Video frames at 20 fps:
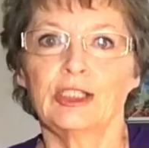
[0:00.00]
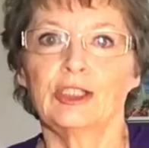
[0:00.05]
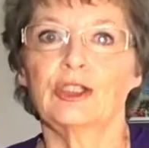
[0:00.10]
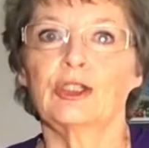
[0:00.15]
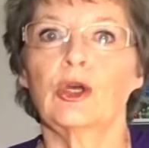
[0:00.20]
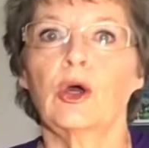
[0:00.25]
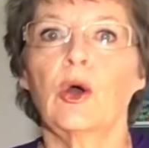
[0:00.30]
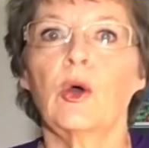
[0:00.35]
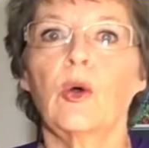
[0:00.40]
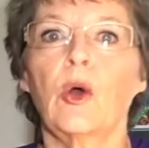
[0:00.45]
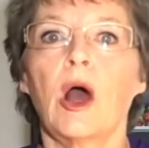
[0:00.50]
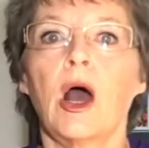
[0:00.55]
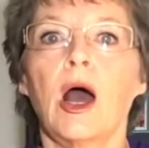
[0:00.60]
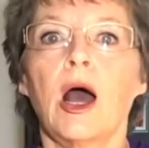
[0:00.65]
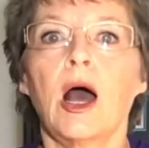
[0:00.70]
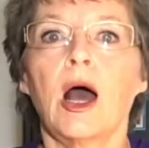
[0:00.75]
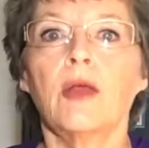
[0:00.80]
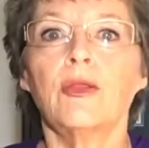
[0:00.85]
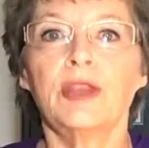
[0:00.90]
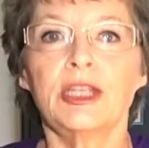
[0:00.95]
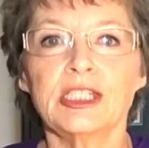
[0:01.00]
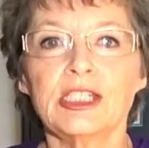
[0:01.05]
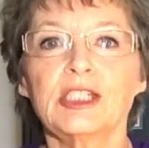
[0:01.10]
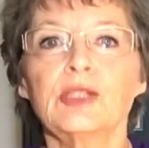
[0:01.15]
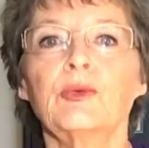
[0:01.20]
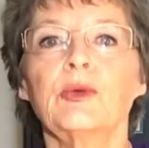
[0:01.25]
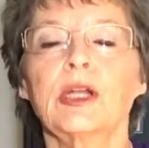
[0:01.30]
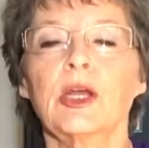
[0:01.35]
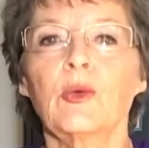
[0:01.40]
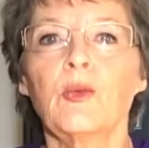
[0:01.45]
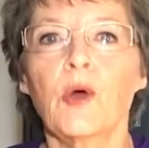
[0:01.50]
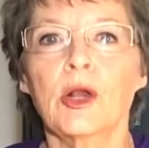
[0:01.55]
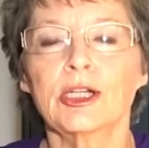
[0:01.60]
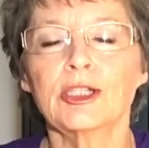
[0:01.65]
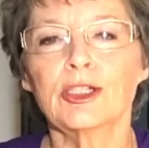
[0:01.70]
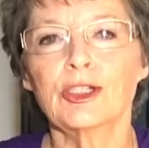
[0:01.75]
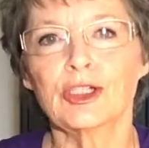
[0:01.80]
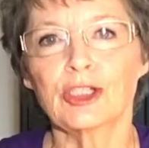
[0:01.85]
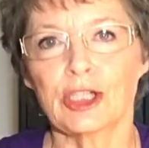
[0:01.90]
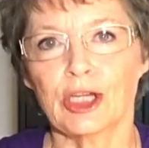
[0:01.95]
So this is what I wanted
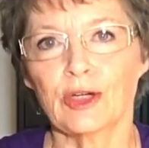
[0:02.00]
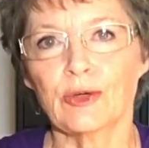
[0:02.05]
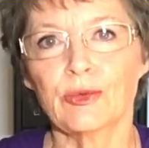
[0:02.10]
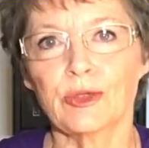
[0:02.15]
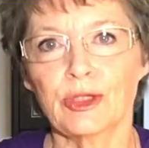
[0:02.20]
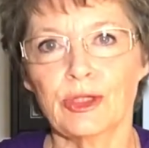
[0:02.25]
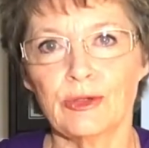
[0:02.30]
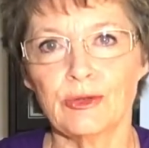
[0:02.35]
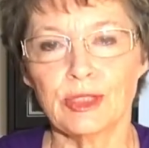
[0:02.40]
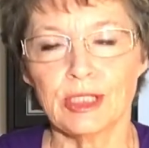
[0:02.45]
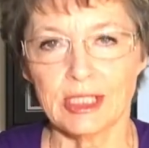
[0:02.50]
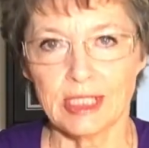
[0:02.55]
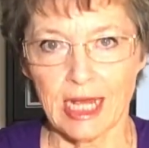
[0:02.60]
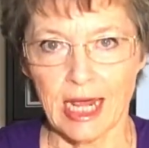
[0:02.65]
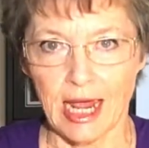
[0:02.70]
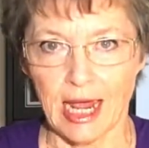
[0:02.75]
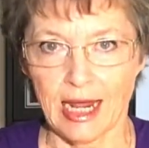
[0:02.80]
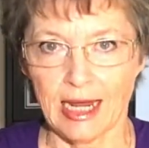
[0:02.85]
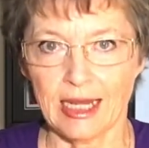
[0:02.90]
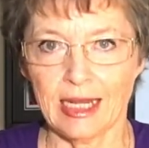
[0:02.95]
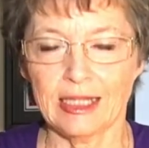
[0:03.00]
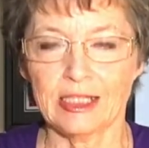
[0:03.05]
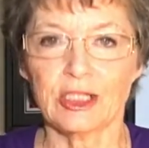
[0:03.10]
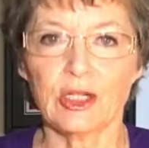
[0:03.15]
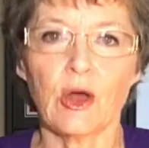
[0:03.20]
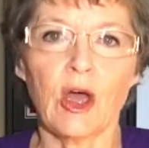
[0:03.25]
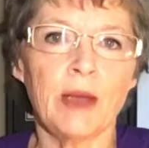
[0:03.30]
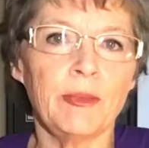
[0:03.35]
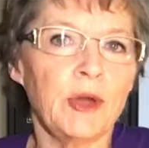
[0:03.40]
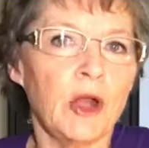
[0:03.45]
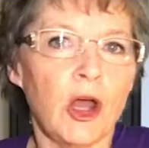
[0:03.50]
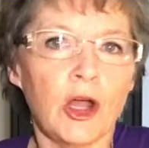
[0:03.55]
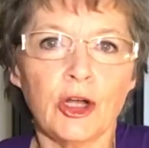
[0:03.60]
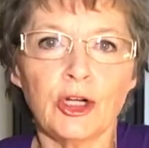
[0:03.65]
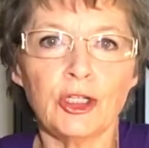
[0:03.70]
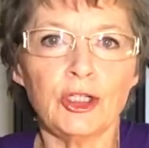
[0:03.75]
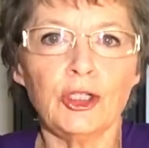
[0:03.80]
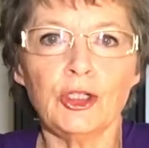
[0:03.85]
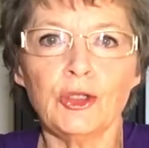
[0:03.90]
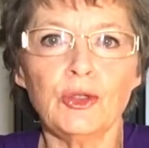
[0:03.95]
to share with you today. So I'm not
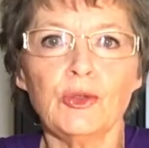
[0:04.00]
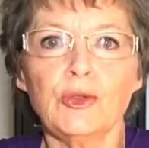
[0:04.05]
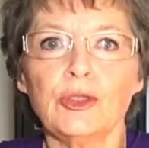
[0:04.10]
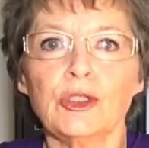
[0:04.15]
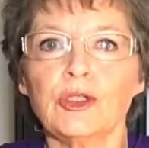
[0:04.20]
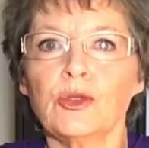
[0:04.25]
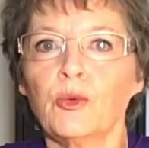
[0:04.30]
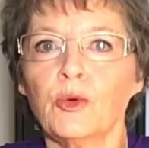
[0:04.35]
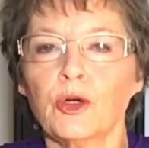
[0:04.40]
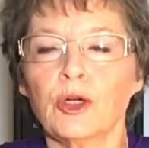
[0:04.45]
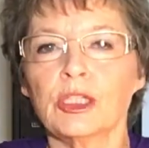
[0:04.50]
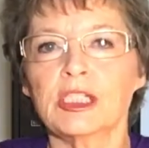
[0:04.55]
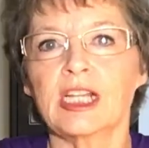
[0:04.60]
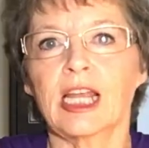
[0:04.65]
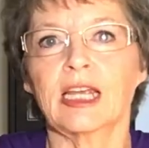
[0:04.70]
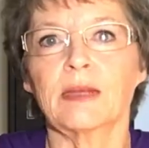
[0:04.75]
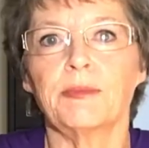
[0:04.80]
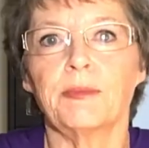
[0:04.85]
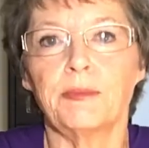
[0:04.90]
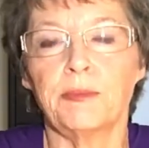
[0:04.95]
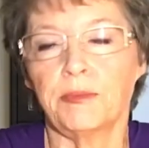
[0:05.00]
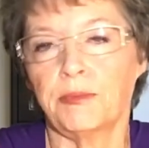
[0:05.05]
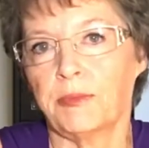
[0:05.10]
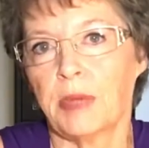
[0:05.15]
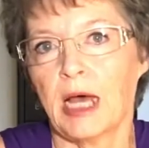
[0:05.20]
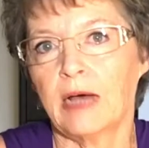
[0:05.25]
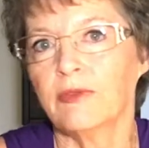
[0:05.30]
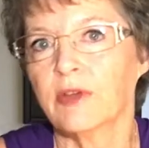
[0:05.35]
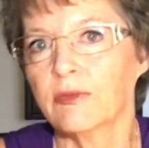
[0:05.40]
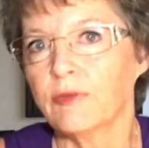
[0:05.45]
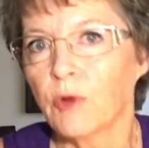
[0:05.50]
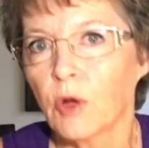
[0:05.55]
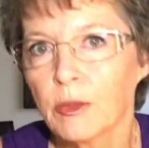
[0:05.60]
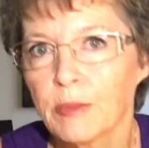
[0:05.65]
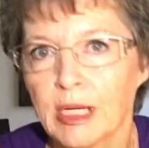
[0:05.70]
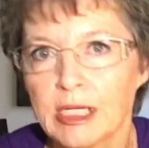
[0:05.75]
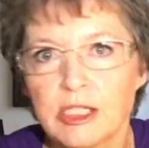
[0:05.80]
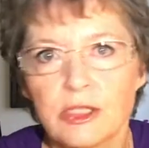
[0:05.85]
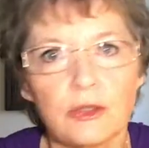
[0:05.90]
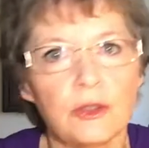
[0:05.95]
going to use the words like pelvic floor
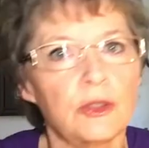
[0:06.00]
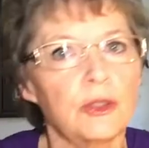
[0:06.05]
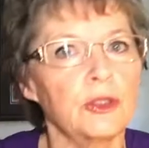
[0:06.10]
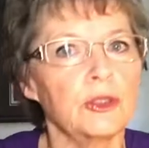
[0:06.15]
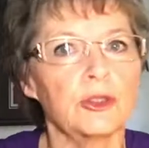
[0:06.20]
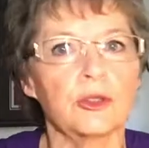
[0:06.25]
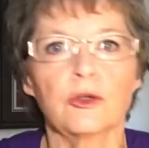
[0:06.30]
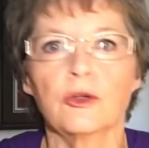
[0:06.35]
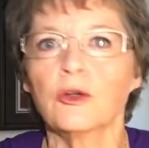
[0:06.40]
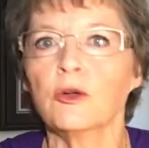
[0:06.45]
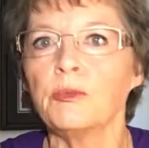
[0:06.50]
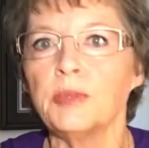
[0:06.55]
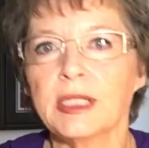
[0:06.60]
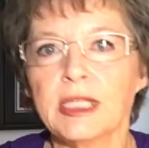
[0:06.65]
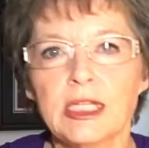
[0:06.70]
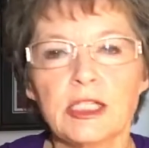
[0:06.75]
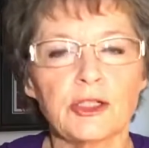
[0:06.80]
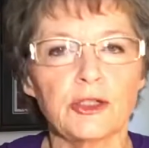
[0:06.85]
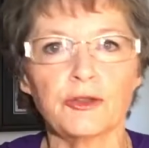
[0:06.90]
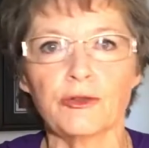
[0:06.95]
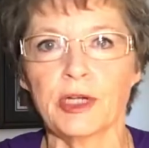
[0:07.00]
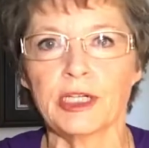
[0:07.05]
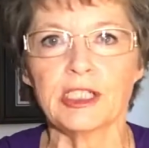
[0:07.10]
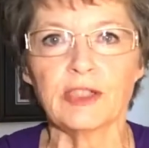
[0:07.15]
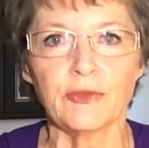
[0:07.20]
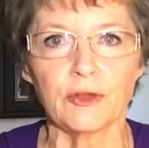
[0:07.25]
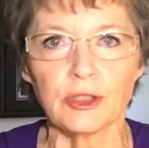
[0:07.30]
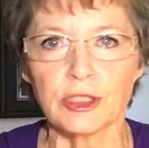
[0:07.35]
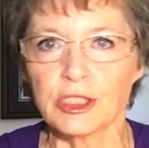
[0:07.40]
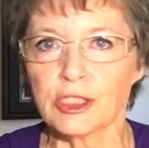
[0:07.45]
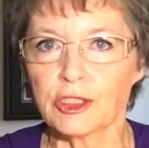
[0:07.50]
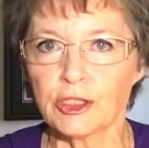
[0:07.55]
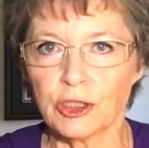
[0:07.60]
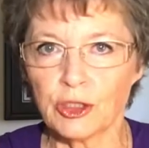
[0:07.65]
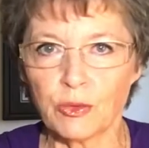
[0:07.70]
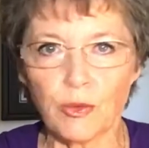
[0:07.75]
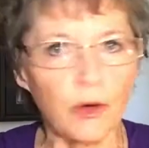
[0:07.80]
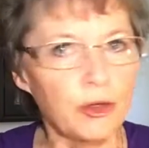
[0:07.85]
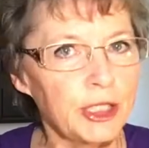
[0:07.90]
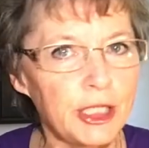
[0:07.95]
muscles or obliques or transverses, so
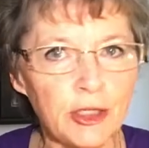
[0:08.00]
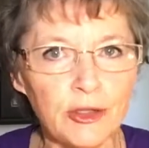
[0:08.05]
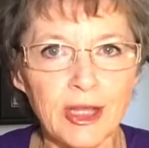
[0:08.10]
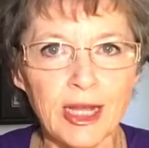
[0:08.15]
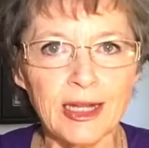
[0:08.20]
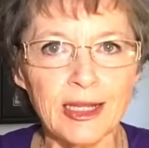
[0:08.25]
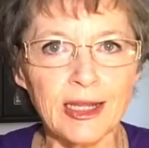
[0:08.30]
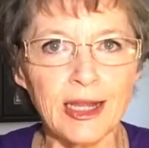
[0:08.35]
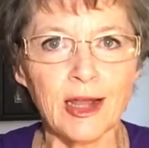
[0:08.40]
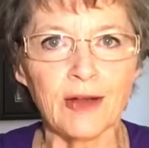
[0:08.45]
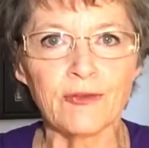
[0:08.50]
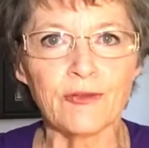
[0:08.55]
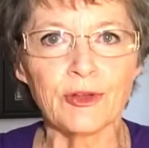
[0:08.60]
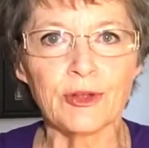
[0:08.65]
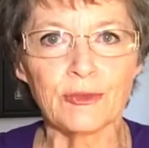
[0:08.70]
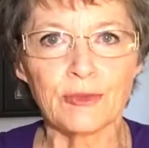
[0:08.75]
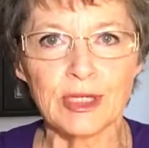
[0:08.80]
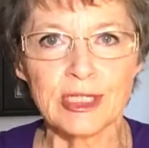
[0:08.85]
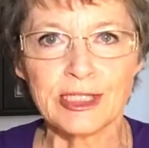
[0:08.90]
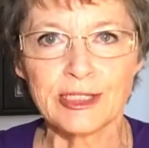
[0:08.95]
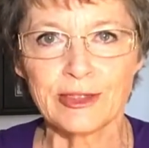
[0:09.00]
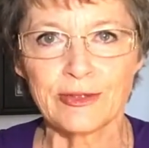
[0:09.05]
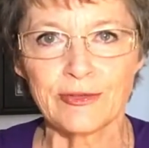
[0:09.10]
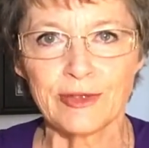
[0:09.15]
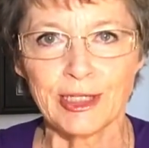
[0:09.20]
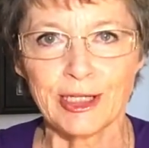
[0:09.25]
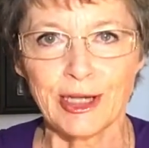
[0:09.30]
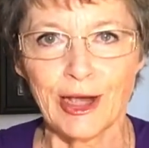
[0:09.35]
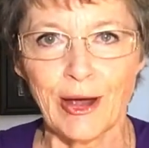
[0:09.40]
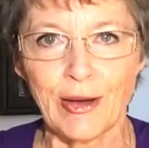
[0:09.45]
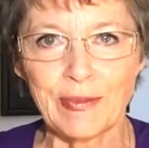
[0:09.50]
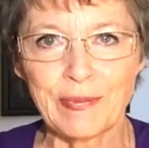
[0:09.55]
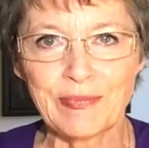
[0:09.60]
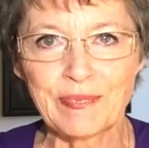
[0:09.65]
you won't hear that again for the rest of the video.